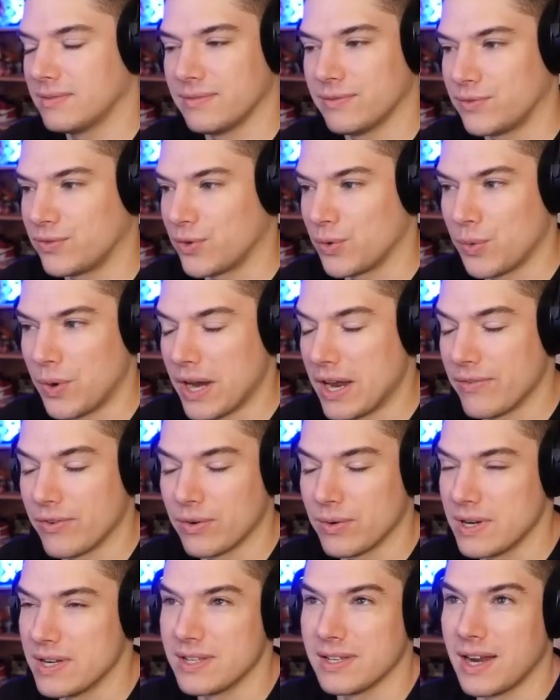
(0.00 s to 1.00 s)
for whatever
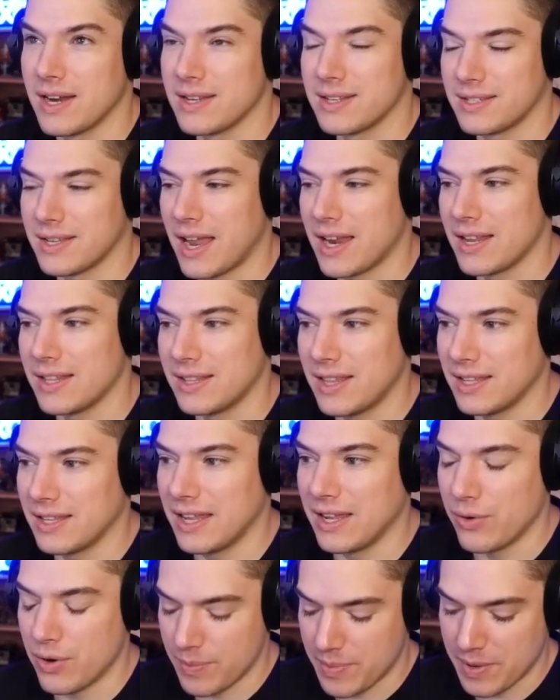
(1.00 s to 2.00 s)
reason I decided that
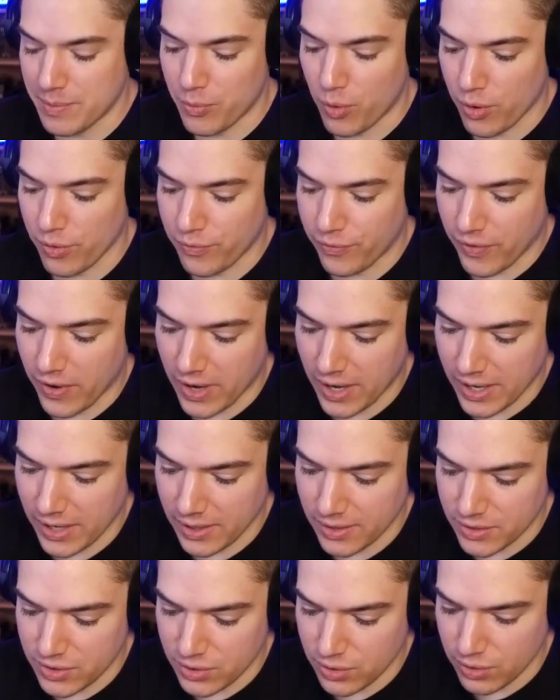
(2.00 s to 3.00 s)
it would be more
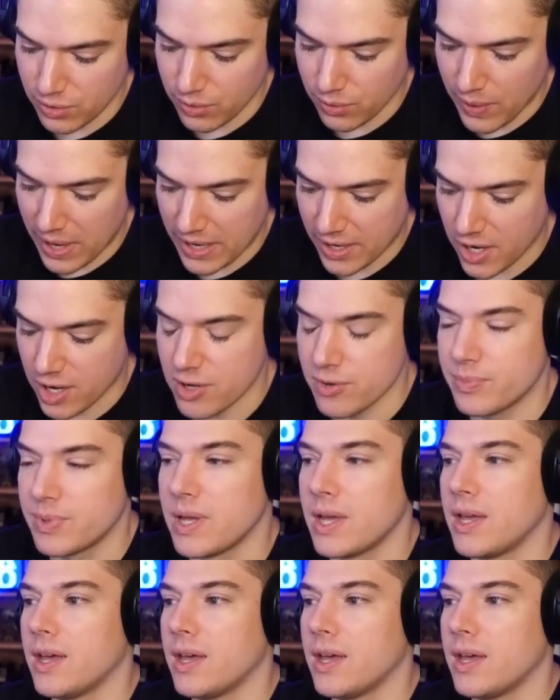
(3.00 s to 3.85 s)
fun to wake up,